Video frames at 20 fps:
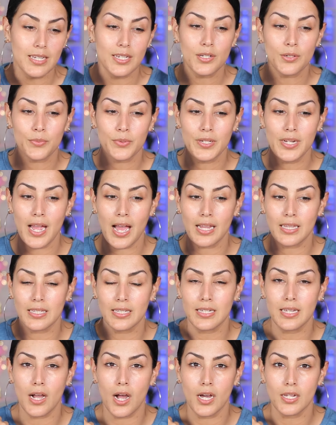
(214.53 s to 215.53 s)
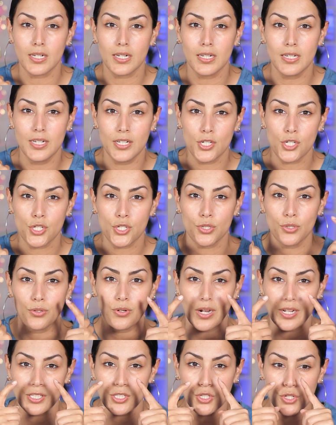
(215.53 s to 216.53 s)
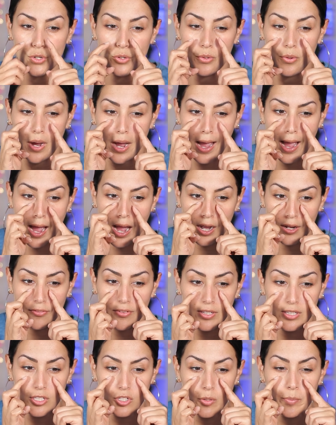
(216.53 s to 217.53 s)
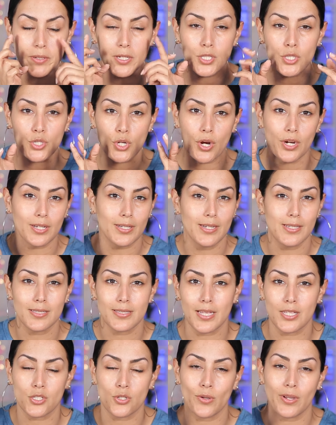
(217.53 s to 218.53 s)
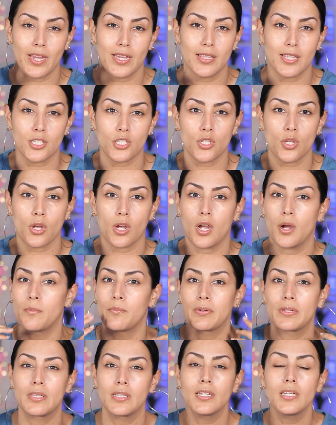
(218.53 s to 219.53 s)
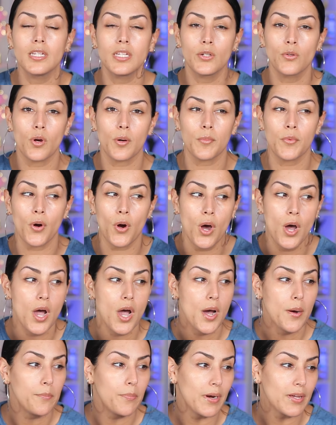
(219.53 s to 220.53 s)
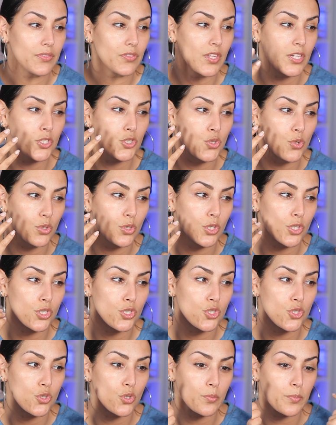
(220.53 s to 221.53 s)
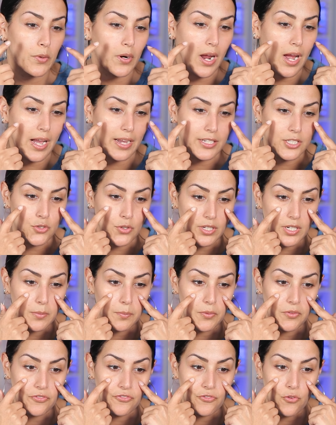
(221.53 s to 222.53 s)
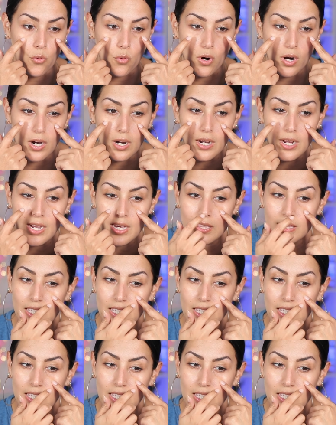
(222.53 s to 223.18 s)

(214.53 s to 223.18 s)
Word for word: In reality, on initial, I do have a little bit of darkness. That's okay. That's completely normal, but they do look super hydrated before.